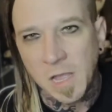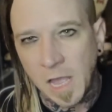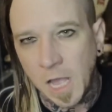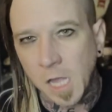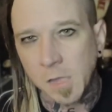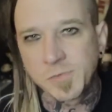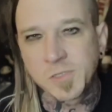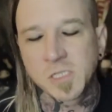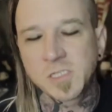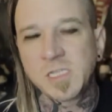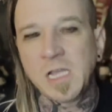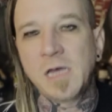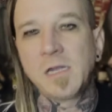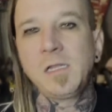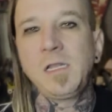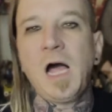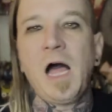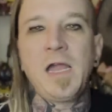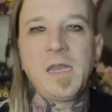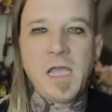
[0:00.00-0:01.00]
Helps us out a
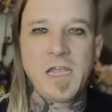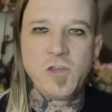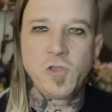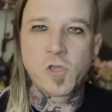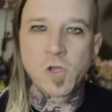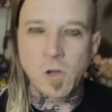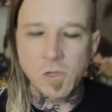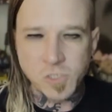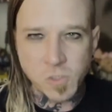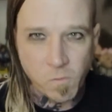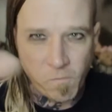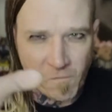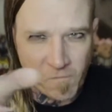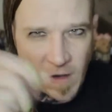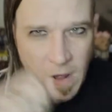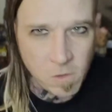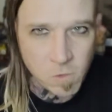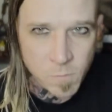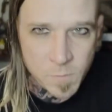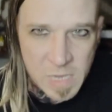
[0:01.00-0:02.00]
lot. And you can also
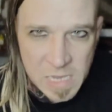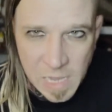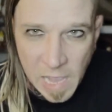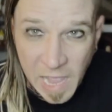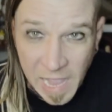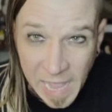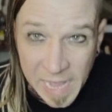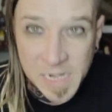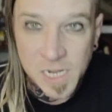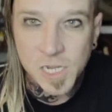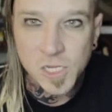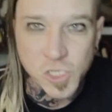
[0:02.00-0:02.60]
follow me at